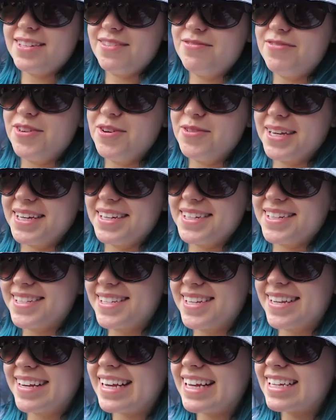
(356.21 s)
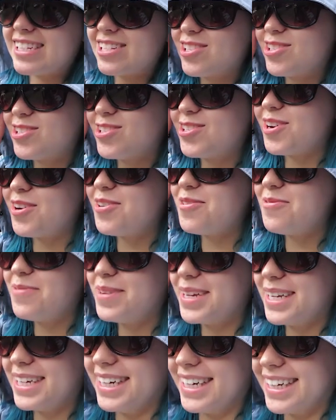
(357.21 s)
in focus. It's so
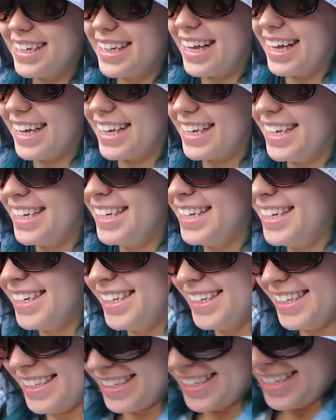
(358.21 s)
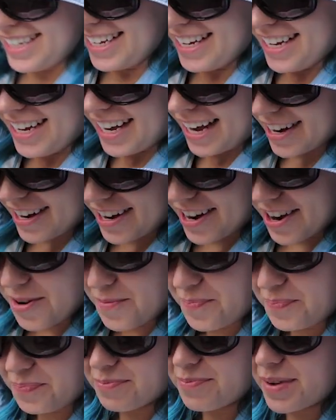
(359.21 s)
weird. Like, I don't know.
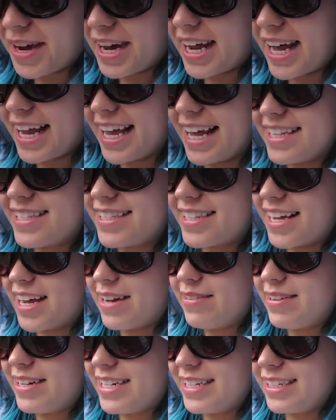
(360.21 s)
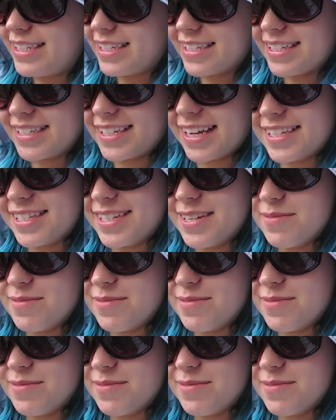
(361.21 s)
But I guess I will discuss